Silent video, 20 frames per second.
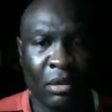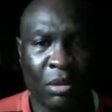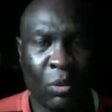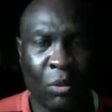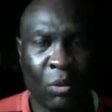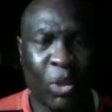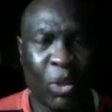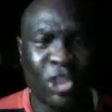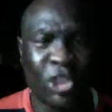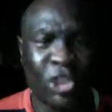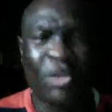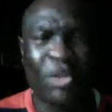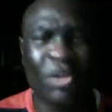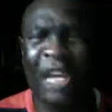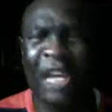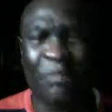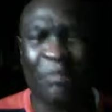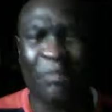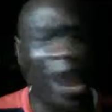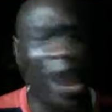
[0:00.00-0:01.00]
What you
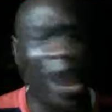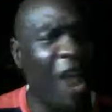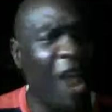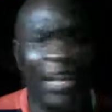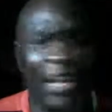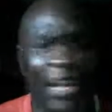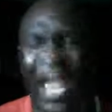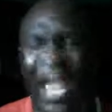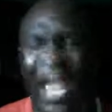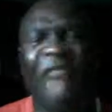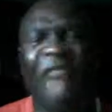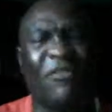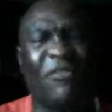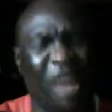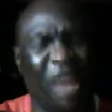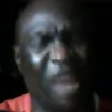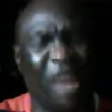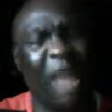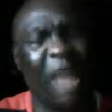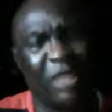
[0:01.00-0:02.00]
getting married and having
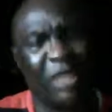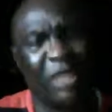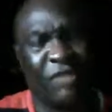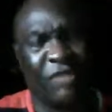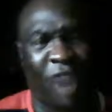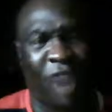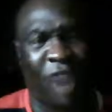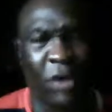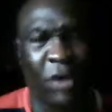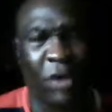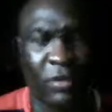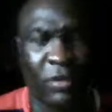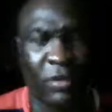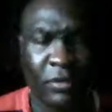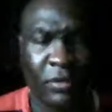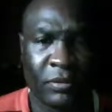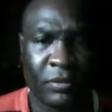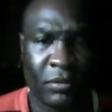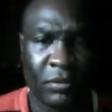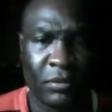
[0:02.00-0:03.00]
families for?
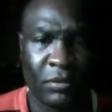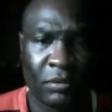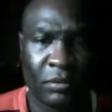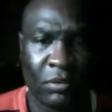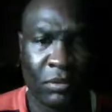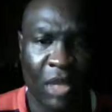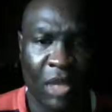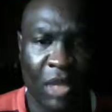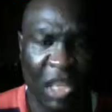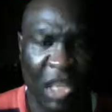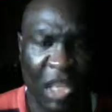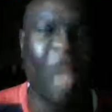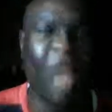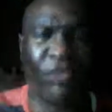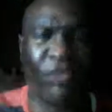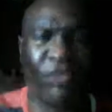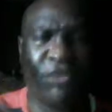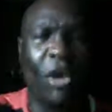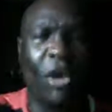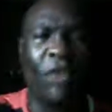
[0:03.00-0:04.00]

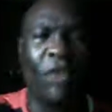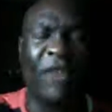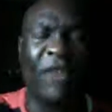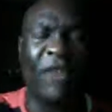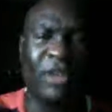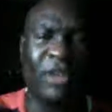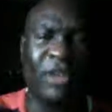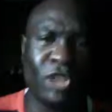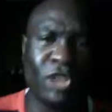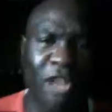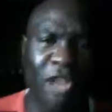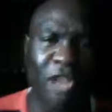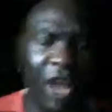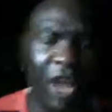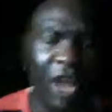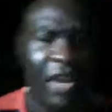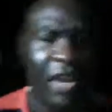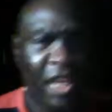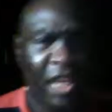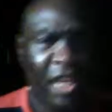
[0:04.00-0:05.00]
If you're a
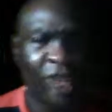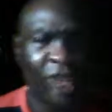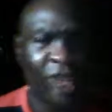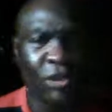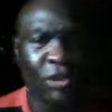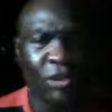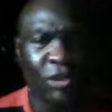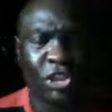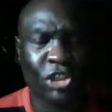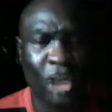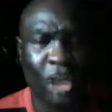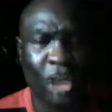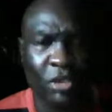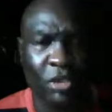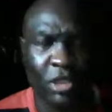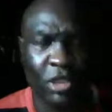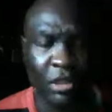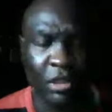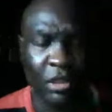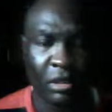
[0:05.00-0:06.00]
revolutionary, if you're a
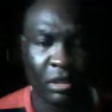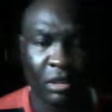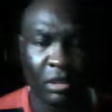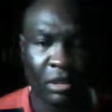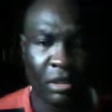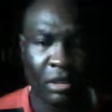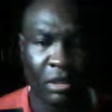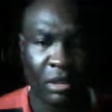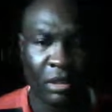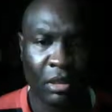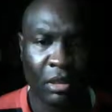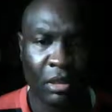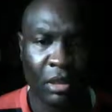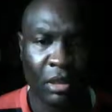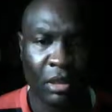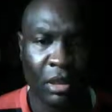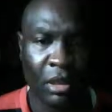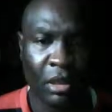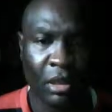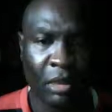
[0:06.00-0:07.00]
soldier.
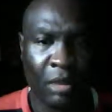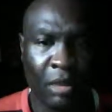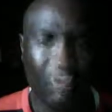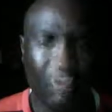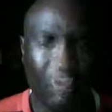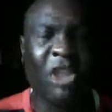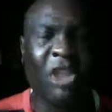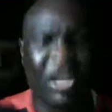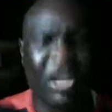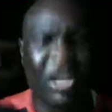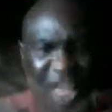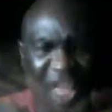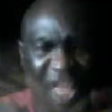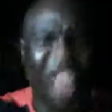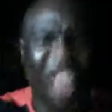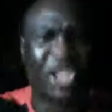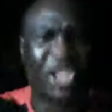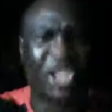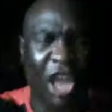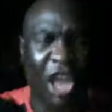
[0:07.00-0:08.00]
Because
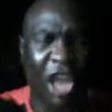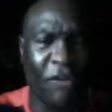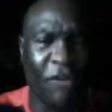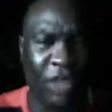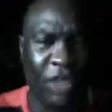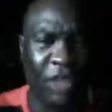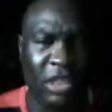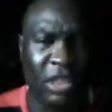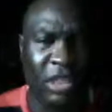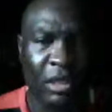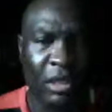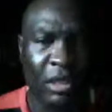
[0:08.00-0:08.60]
that's selfish.